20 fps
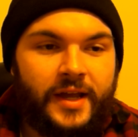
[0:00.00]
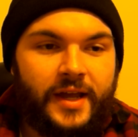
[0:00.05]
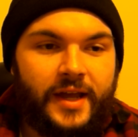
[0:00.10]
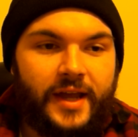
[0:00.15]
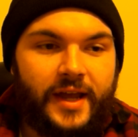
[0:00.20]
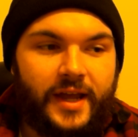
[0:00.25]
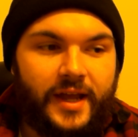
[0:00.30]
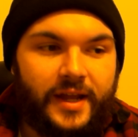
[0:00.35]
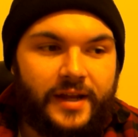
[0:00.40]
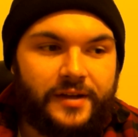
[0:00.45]

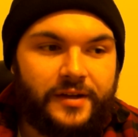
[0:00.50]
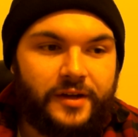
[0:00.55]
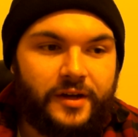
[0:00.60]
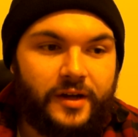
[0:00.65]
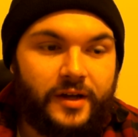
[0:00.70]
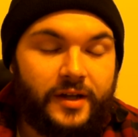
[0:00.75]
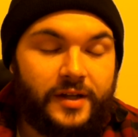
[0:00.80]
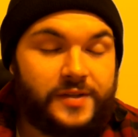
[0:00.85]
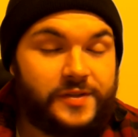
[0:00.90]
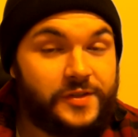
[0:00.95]
and
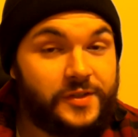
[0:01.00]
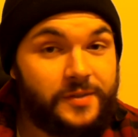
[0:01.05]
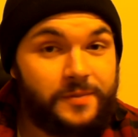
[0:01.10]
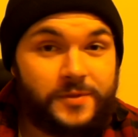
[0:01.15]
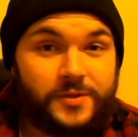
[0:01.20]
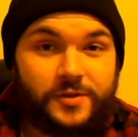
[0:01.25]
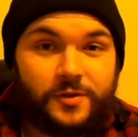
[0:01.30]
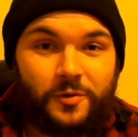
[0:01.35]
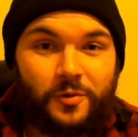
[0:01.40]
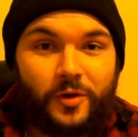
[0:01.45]
it
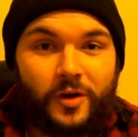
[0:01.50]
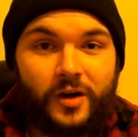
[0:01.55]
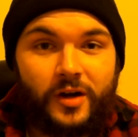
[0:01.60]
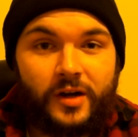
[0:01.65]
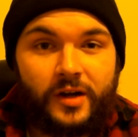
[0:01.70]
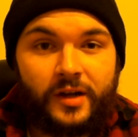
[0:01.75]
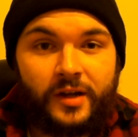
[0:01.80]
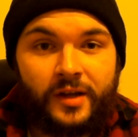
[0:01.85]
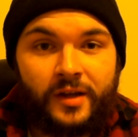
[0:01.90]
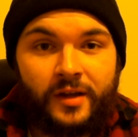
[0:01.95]
seems to work.